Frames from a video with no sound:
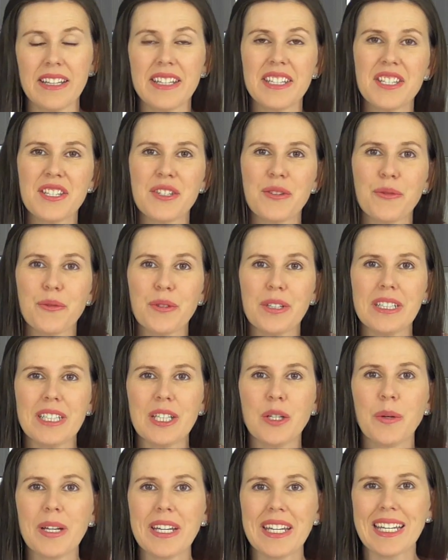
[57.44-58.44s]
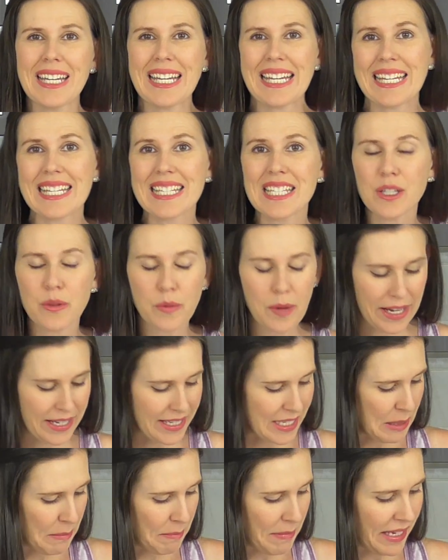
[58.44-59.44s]
this is a really quick and easy
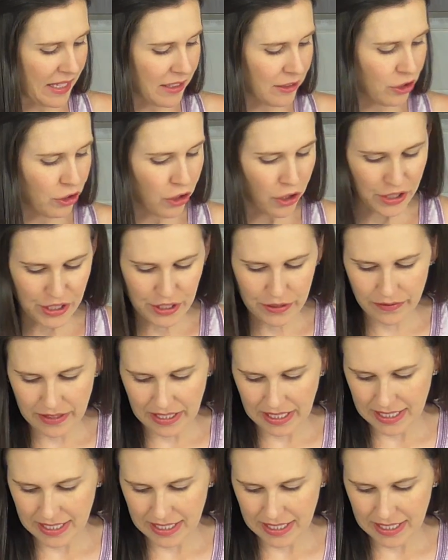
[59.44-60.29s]
way to make lots of